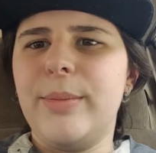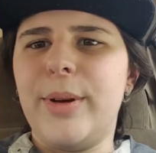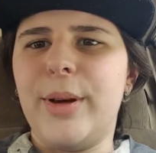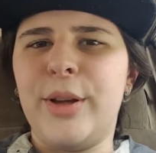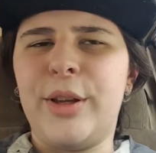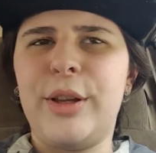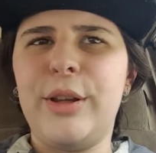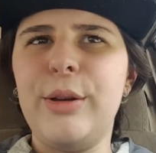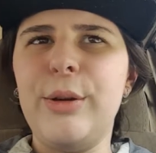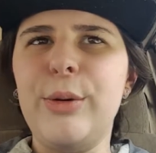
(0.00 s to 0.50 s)

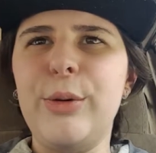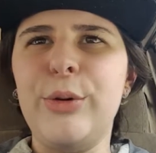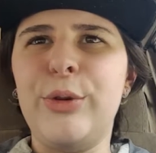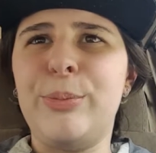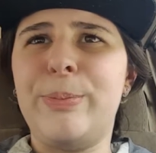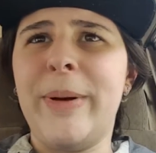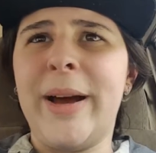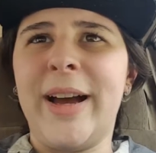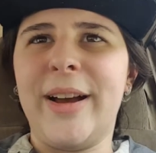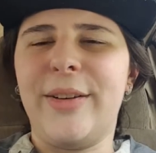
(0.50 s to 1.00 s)
a
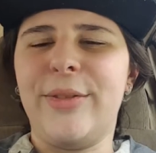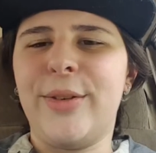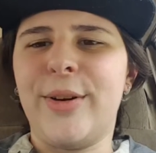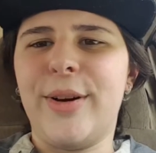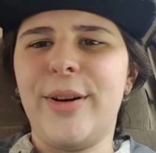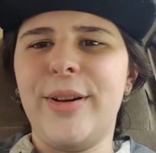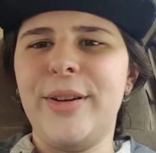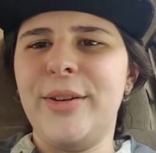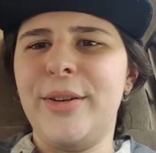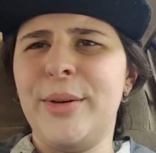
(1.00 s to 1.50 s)
huge bag of
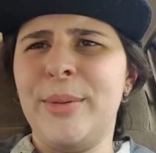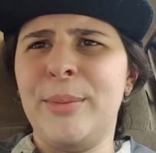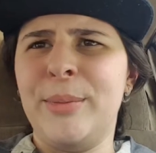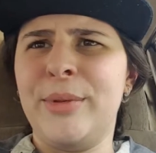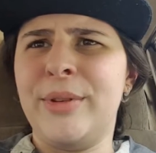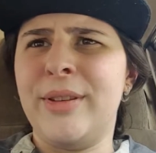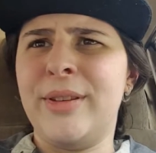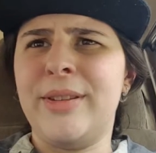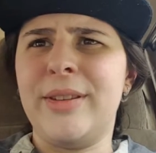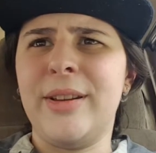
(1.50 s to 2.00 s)

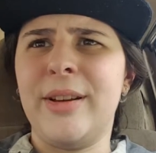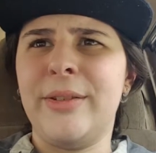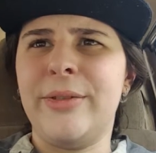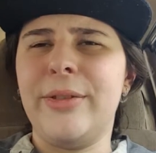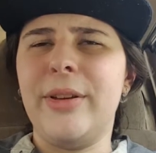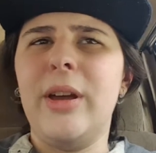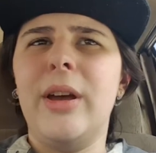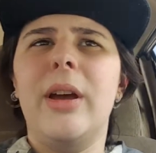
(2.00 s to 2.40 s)
condoms and stuff.